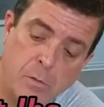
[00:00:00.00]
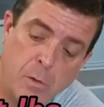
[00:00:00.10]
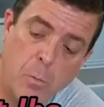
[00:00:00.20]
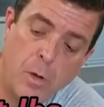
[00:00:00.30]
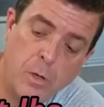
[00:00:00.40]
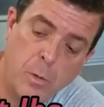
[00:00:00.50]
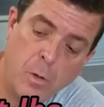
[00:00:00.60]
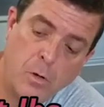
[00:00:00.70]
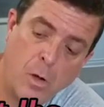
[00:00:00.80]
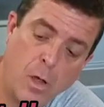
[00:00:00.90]
you wanna
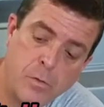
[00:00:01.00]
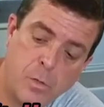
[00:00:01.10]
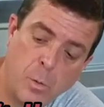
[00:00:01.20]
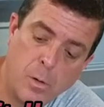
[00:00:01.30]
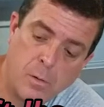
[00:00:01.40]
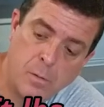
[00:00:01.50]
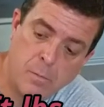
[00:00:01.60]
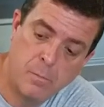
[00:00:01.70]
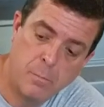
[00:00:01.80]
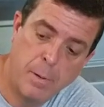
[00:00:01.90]
do a cross torque
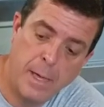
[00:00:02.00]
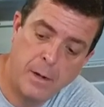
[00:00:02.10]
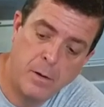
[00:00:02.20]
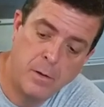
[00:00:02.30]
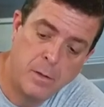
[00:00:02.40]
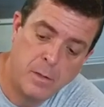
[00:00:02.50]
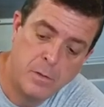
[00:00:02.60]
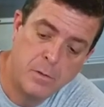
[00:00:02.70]
pattern.